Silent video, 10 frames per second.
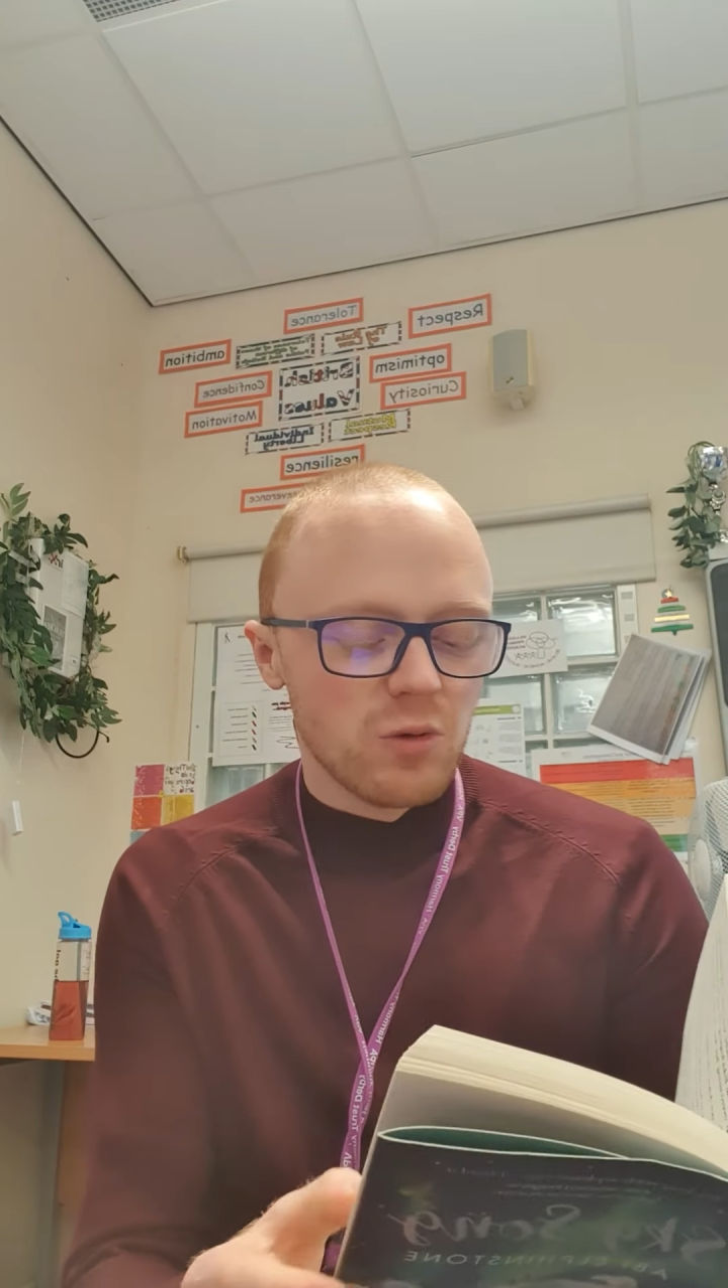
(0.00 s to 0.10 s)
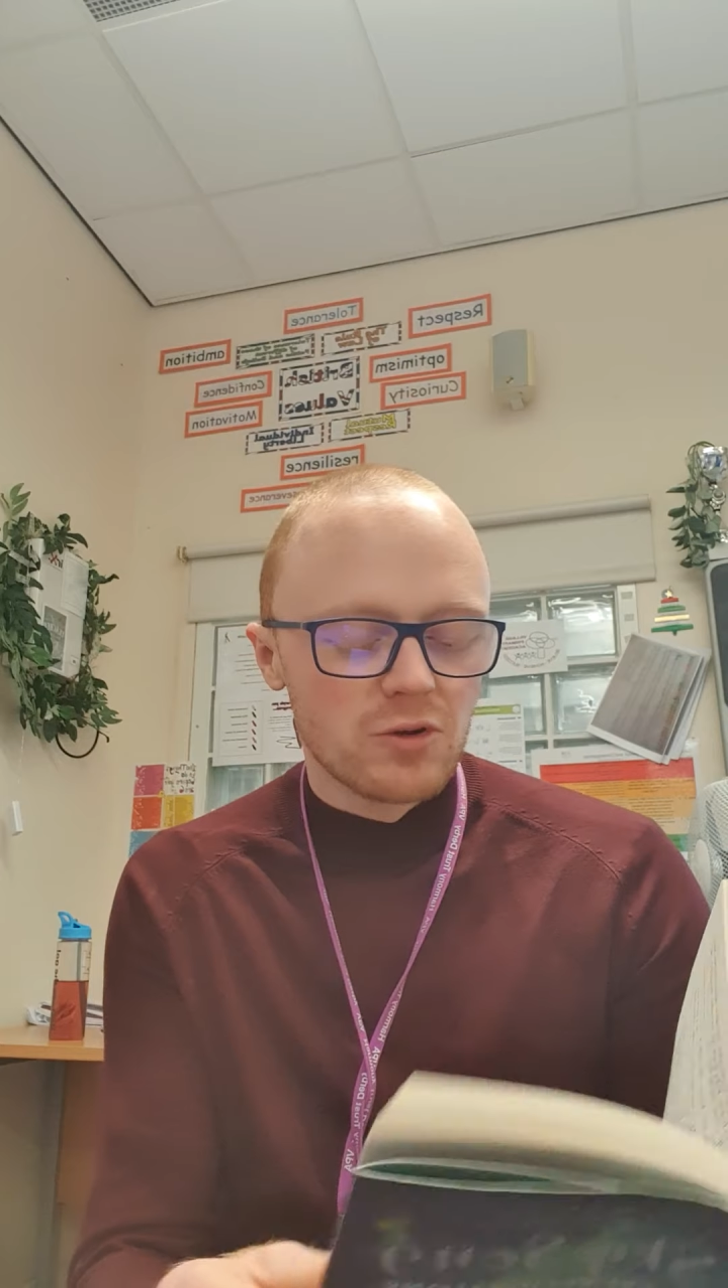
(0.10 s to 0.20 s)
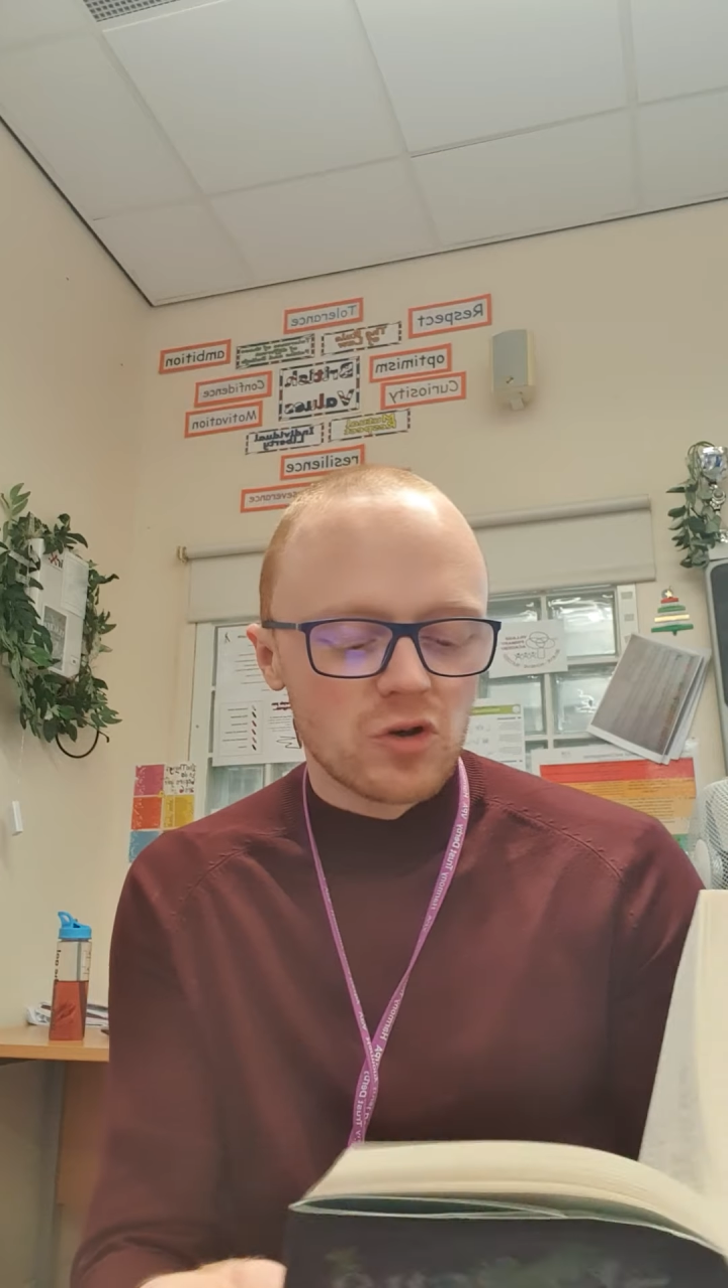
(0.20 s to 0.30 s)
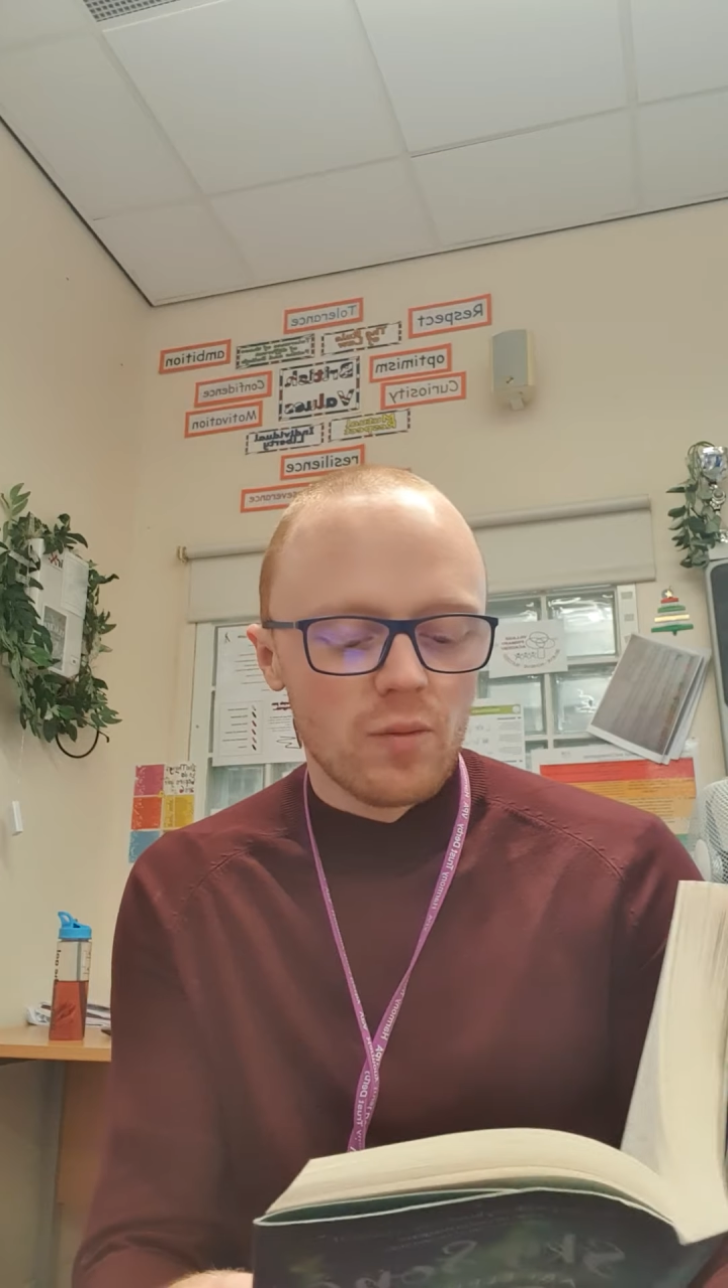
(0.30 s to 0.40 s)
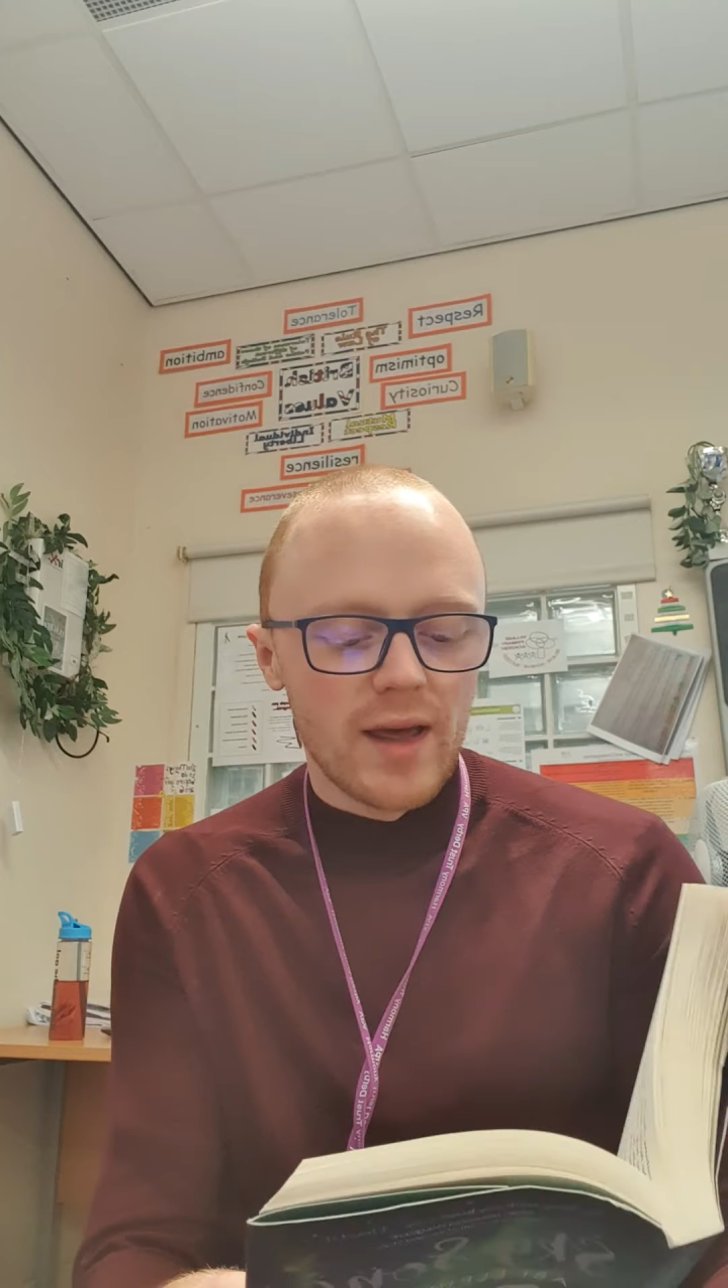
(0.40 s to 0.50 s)
what
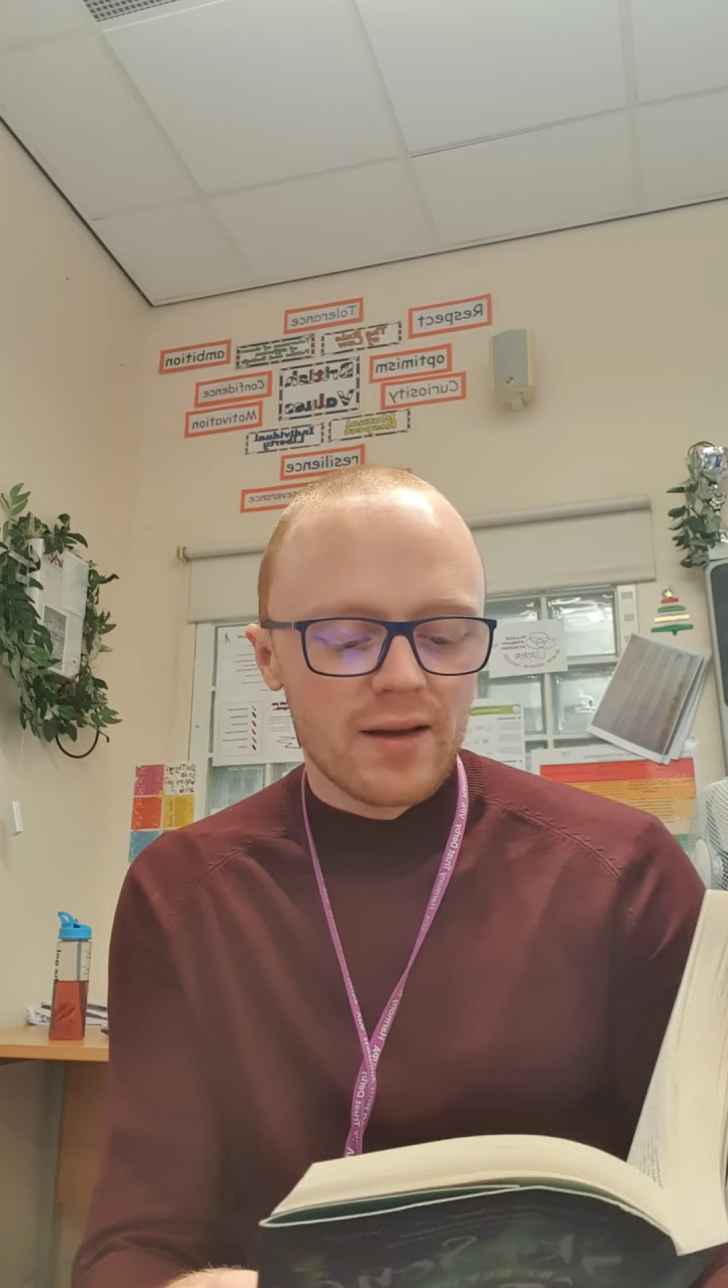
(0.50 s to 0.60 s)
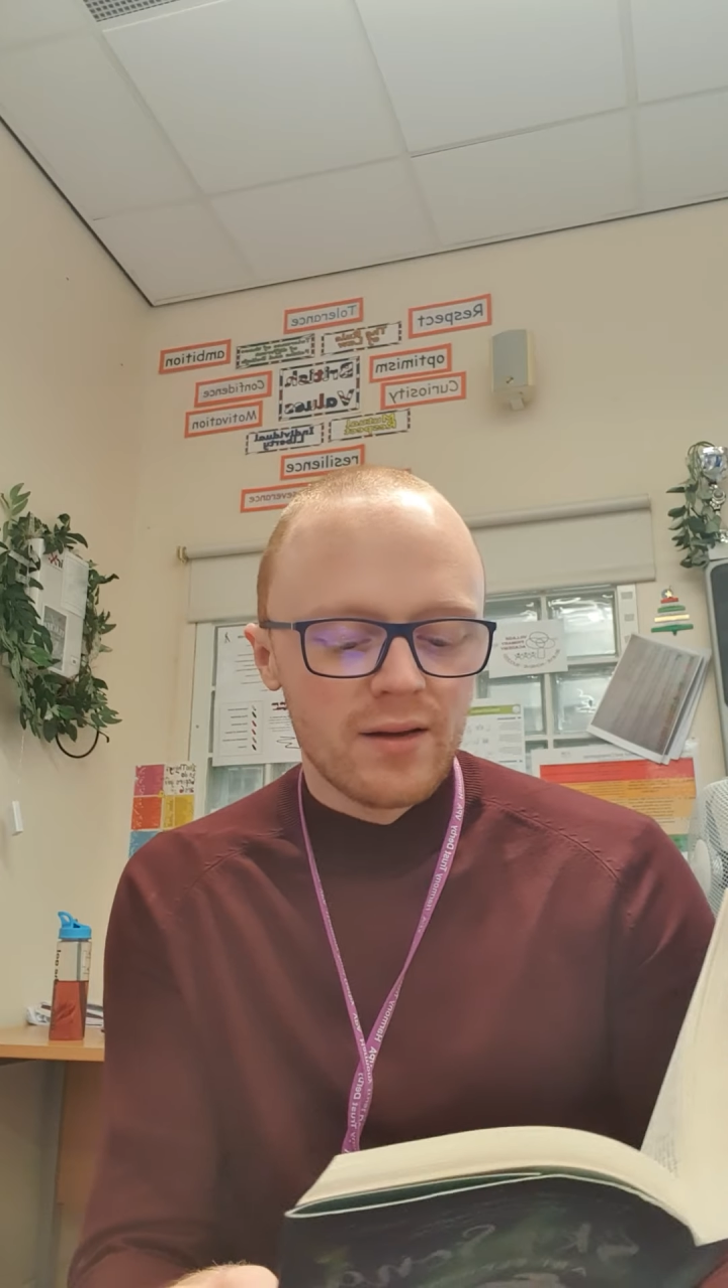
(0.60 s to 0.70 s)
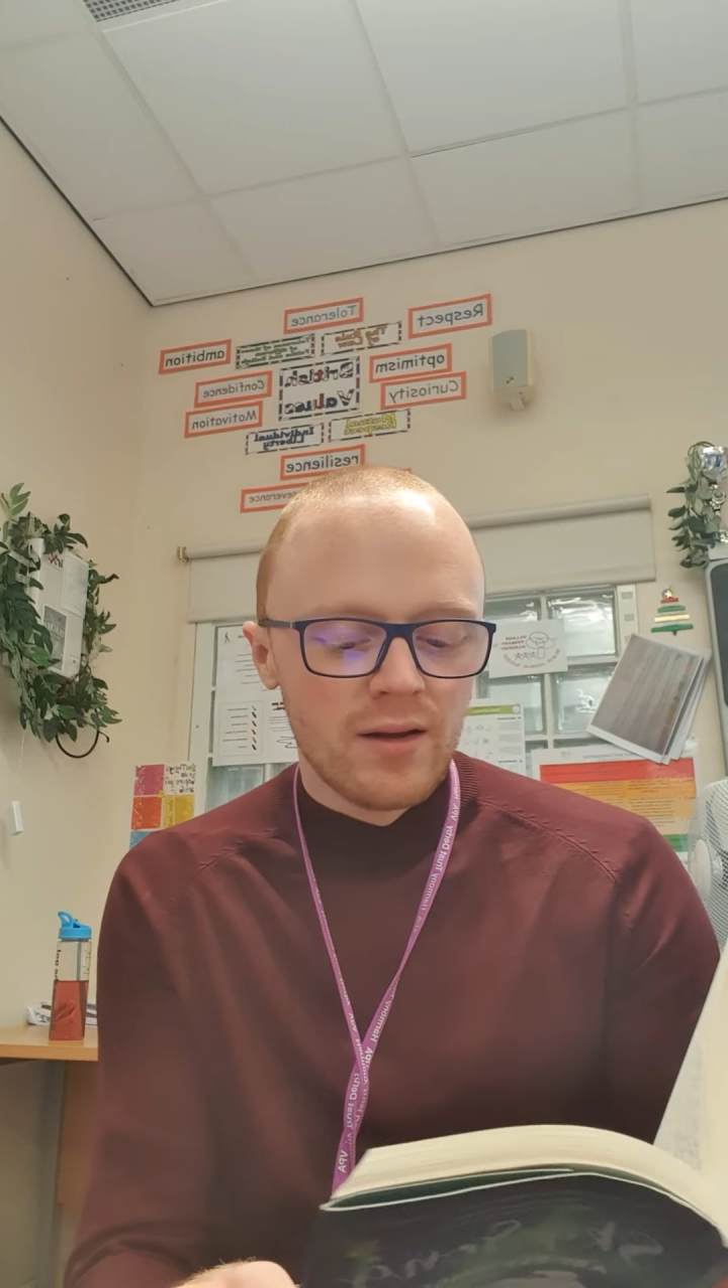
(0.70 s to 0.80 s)
was coming.